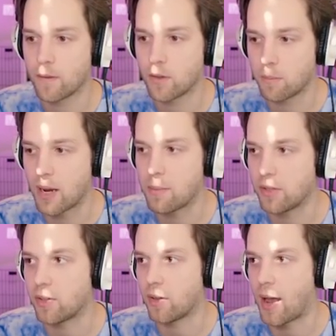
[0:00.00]
This could
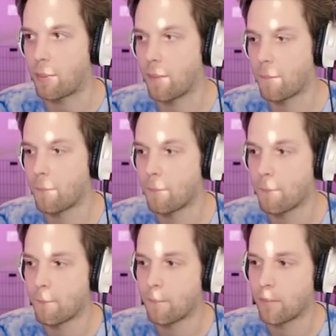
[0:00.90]
maybe still happen.
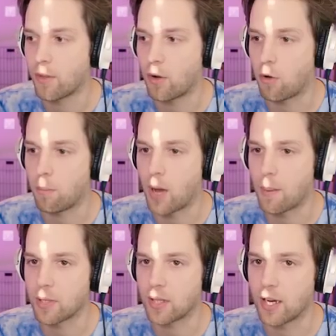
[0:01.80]
The whole
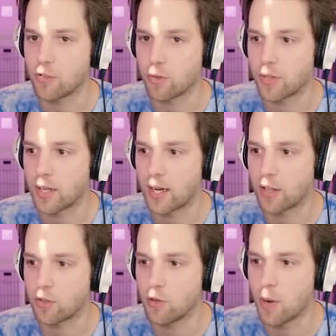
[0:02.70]
bombing the angel thing. I
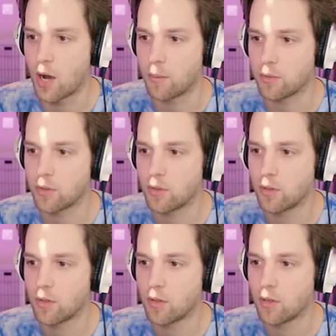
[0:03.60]
got two bombs.
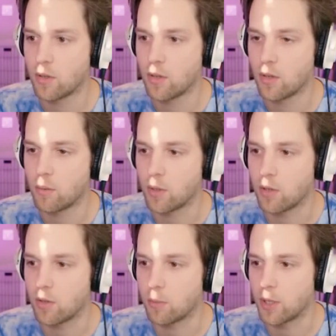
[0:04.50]
What do
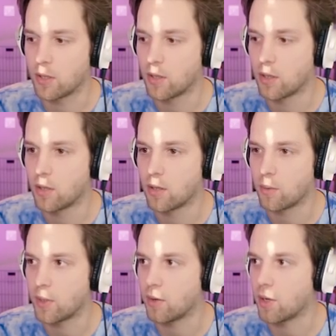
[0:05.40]
you do, bud?
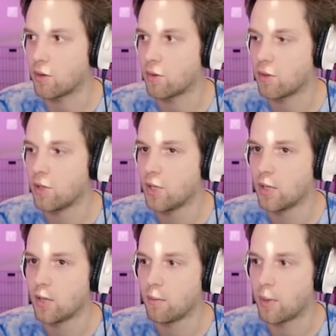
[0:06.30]
We don't know.
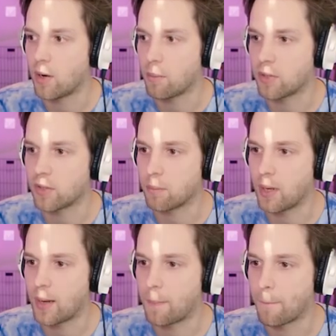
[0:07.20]
Better not be something
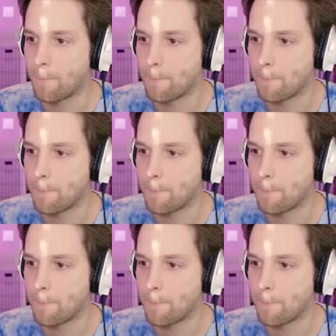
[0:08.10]
bad.